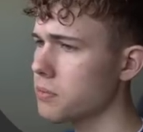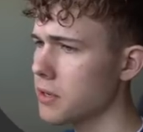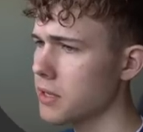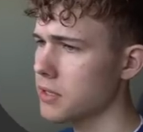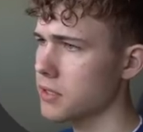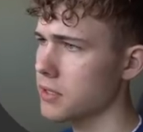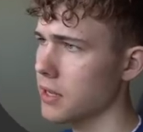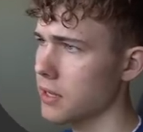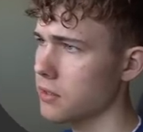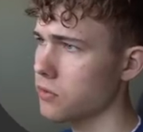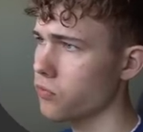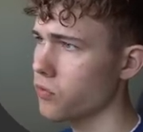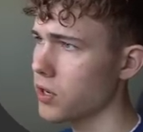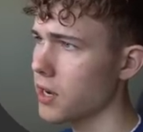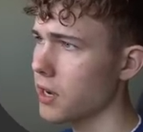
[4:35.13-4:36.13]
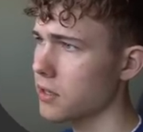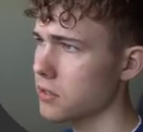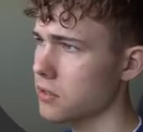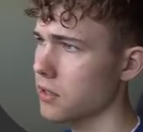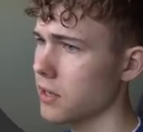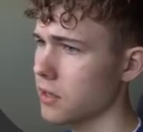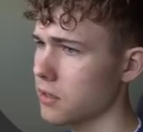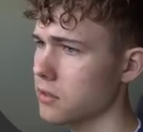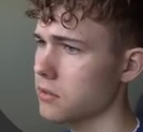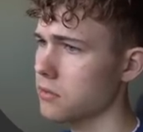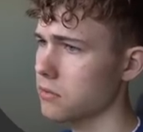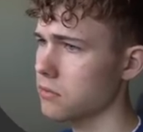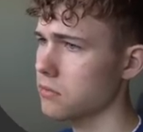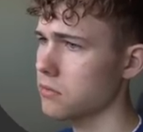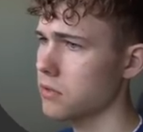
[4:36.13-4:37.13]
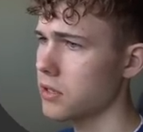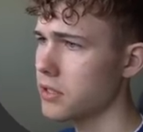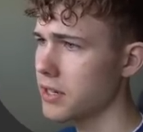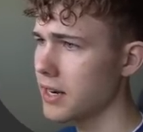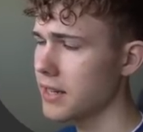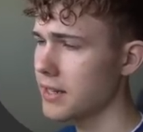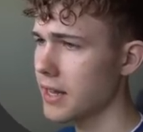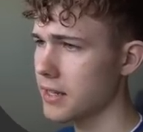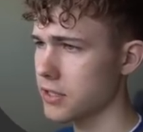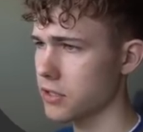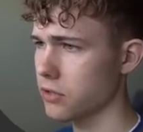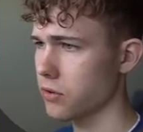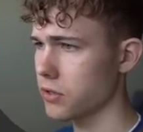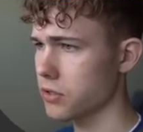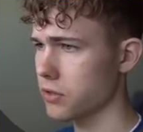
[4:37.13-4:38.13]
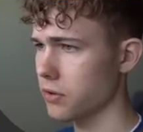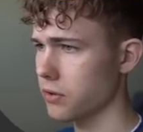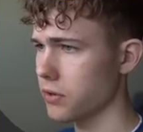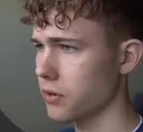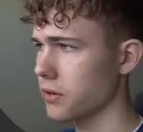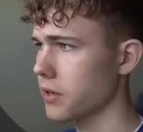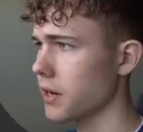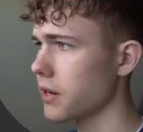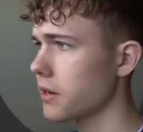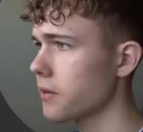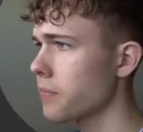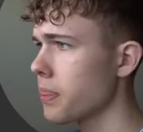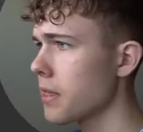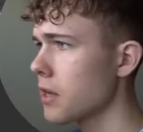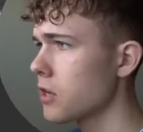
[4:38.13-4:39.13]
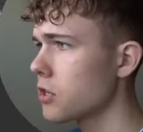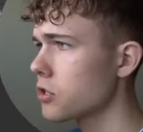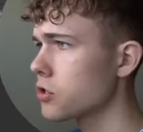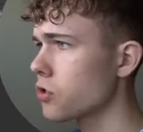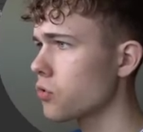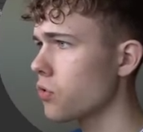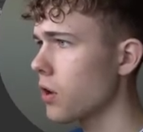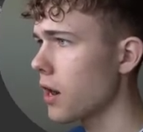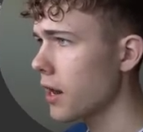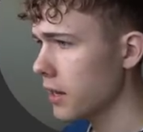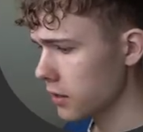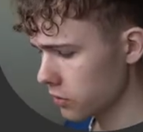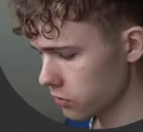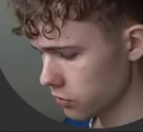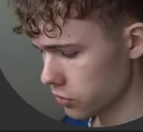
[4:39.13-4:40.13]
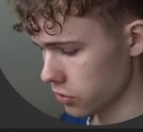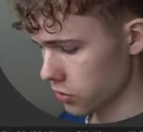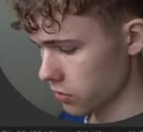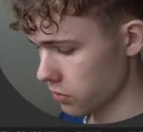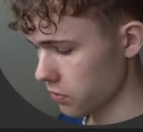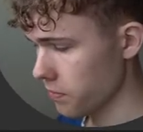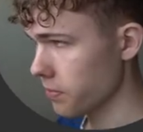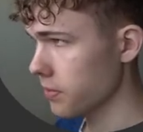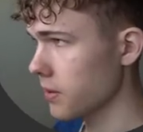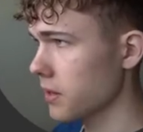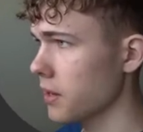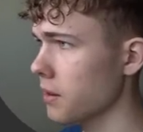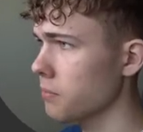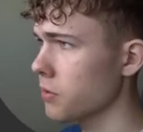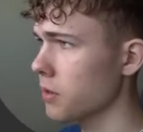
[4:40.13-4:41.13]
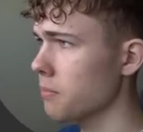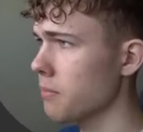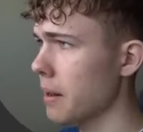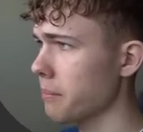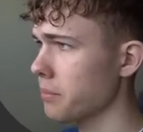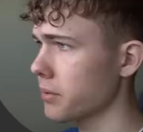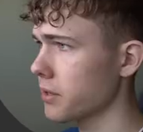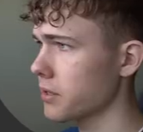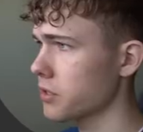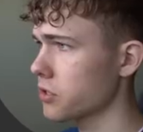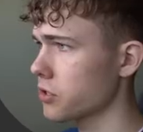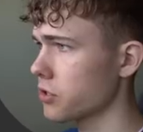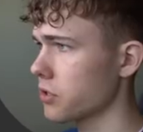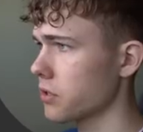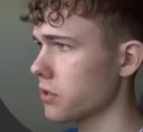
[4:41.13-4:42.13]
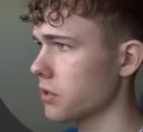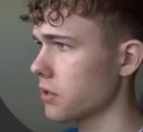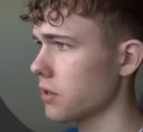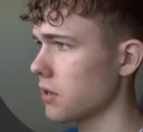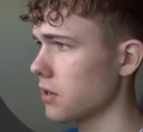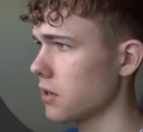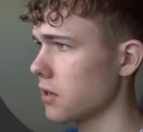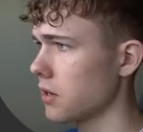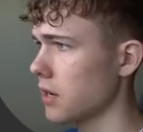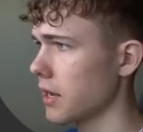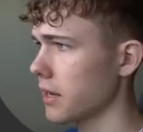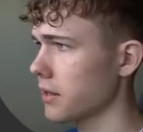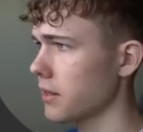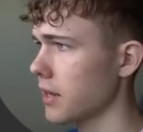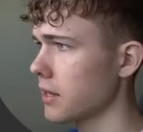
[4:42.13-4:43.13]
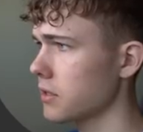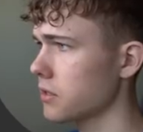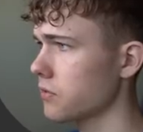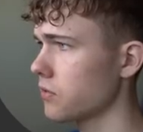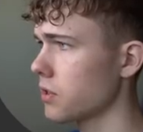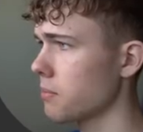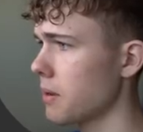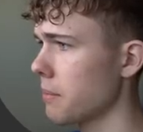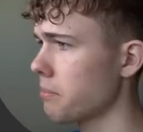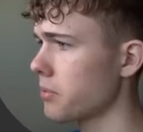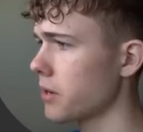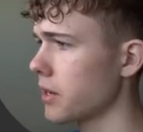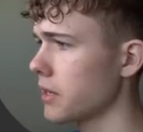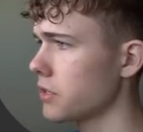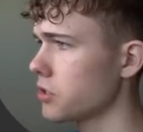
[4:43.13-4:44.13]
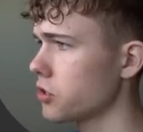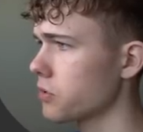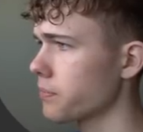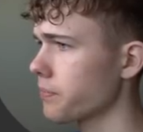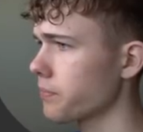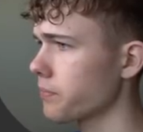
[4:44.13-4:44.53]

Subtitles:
means that we got like a really dense noise going on here. So I do so that I'm gonna map this like that with a map range.